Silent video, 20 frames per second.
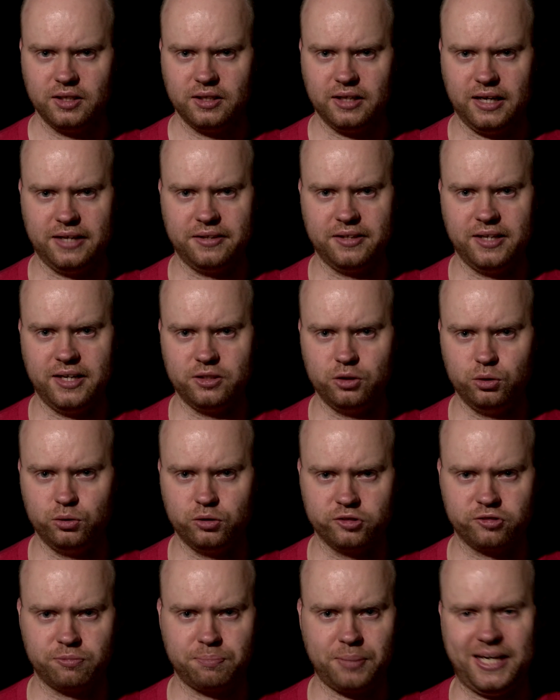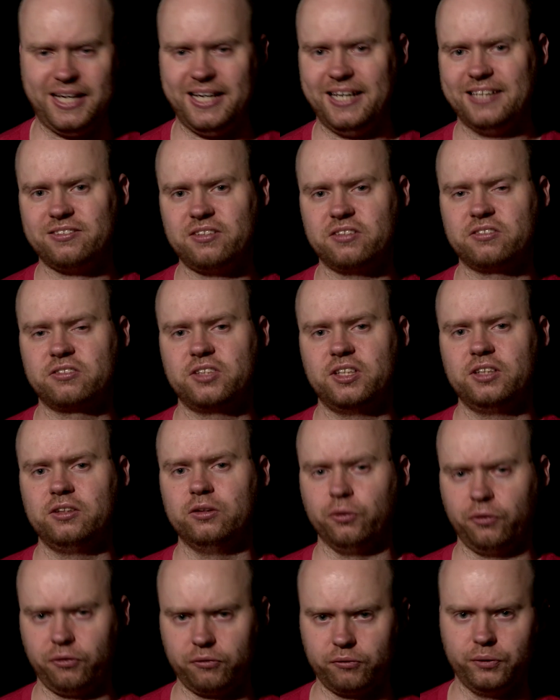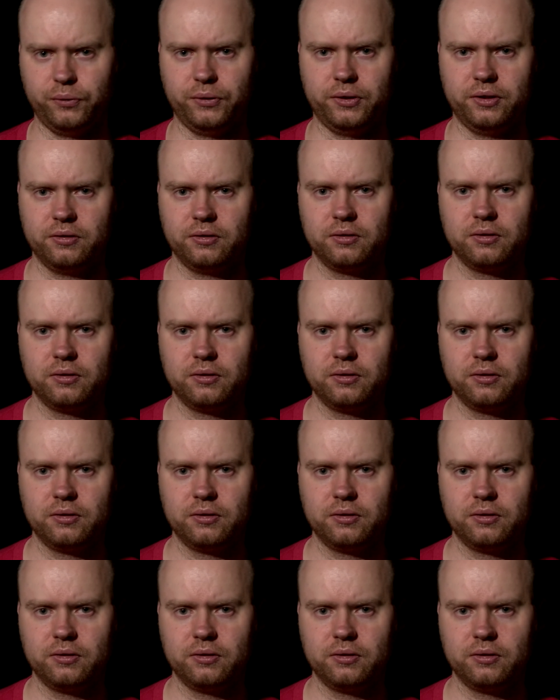and then you just pass a signal through it.